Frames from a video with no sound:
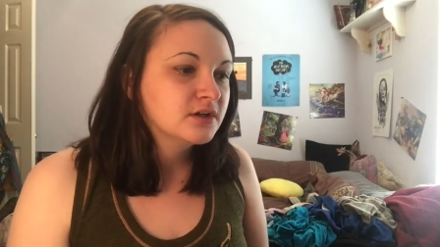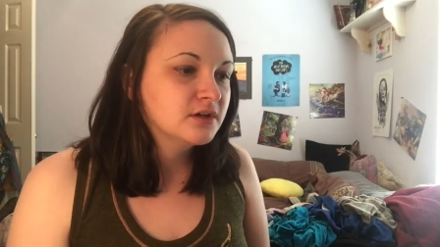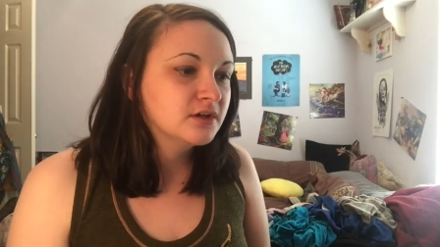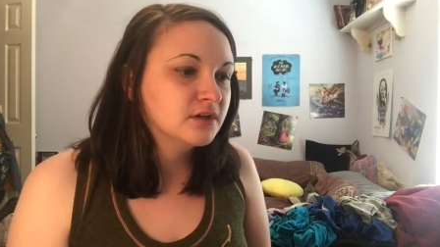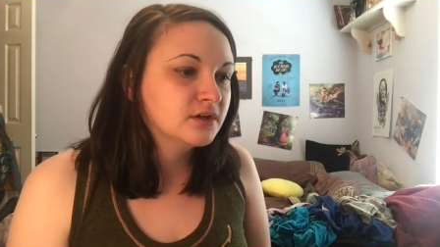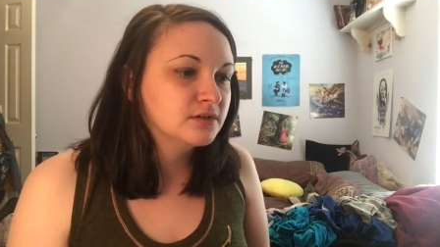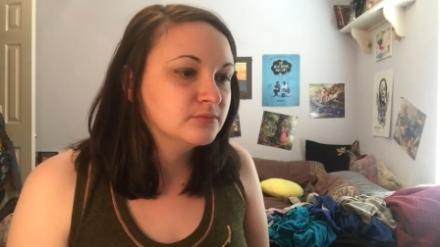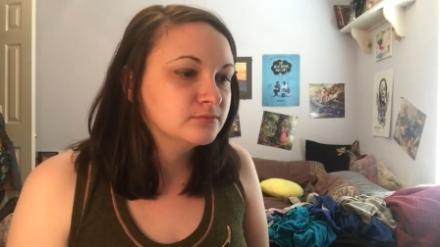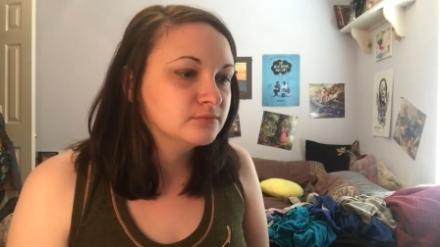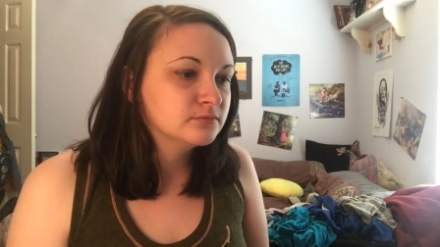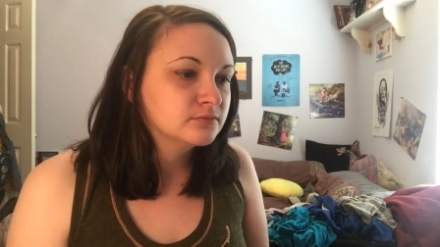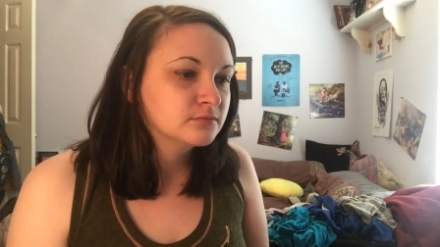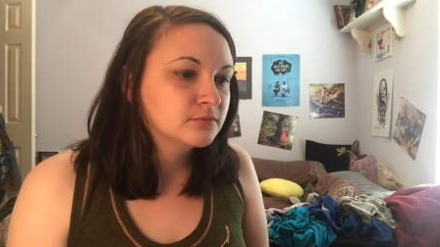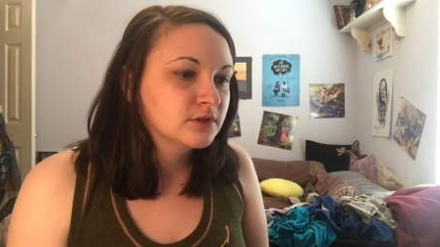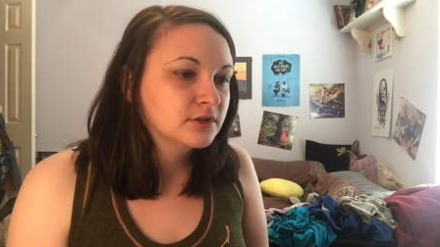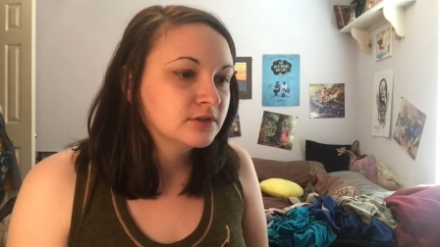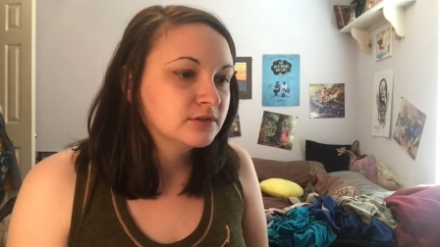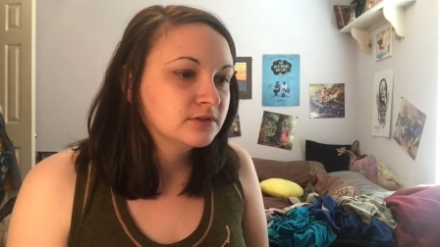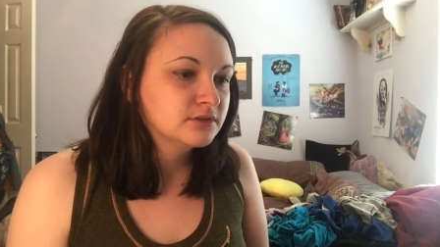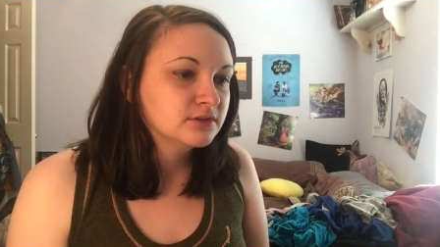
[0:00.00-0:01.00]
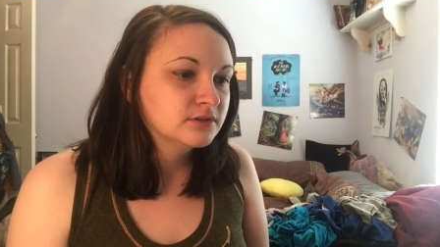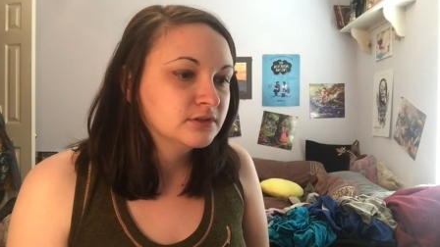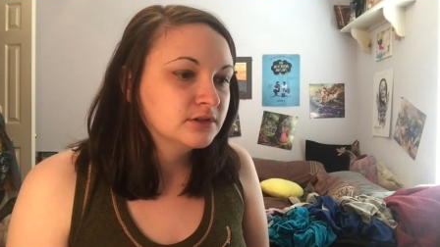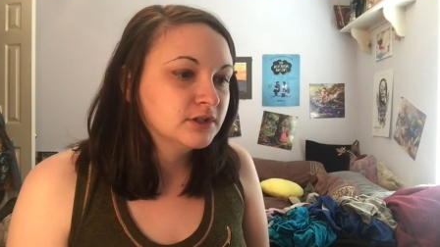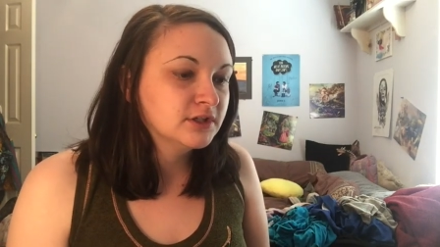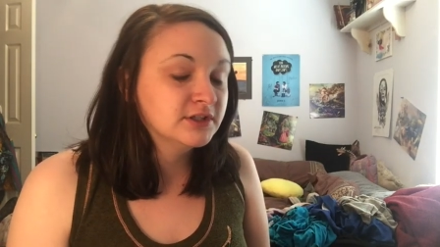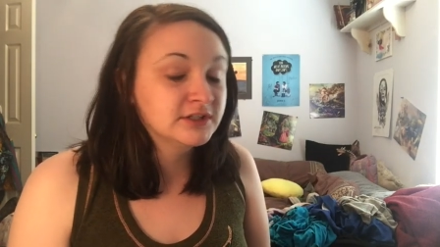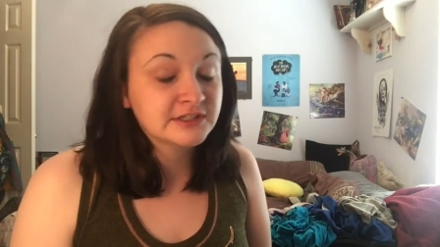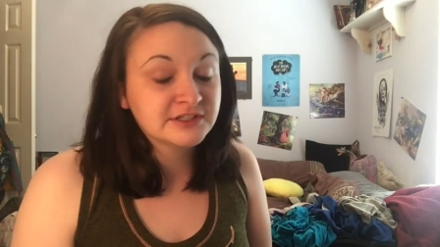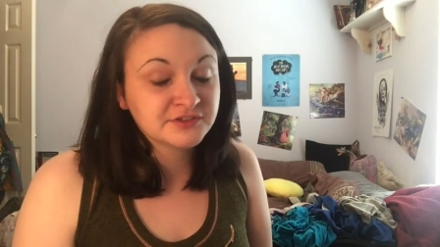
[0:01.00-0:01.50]
Um,
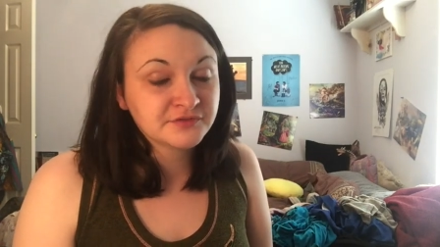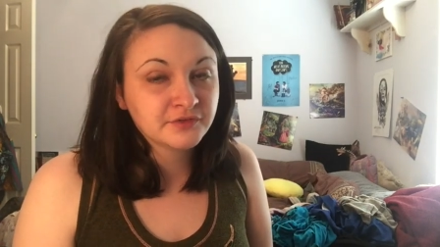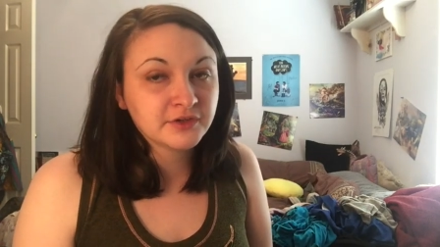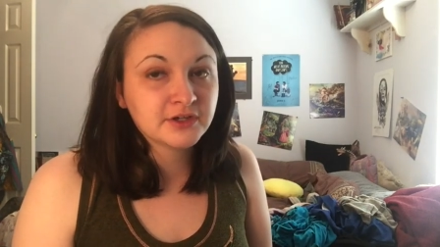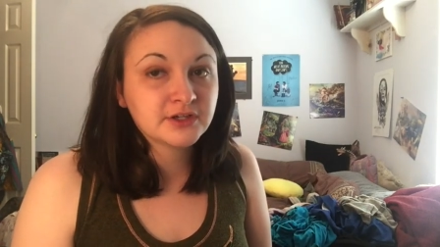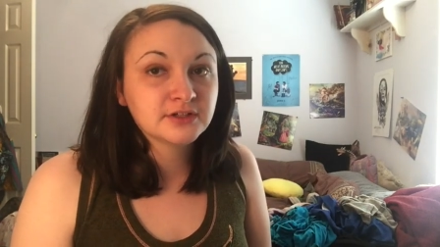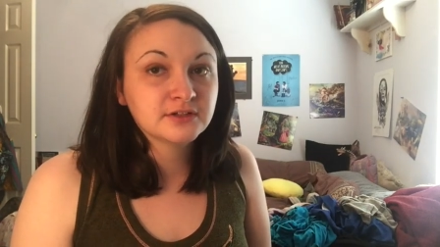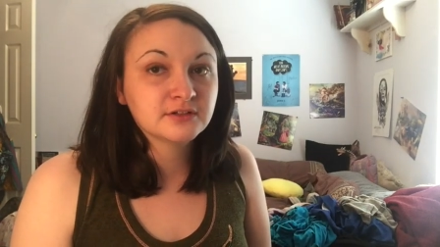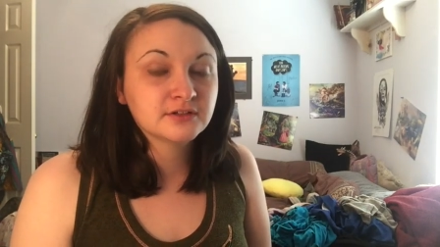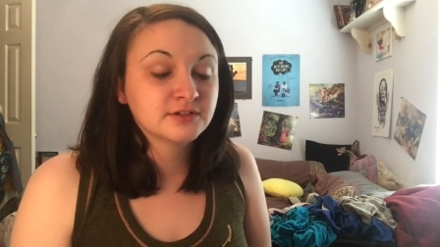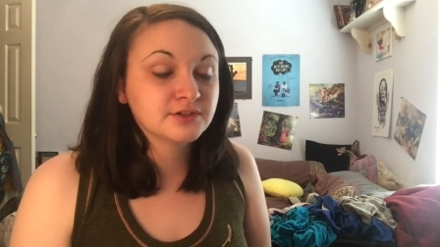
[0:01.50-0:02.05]
and that's fine.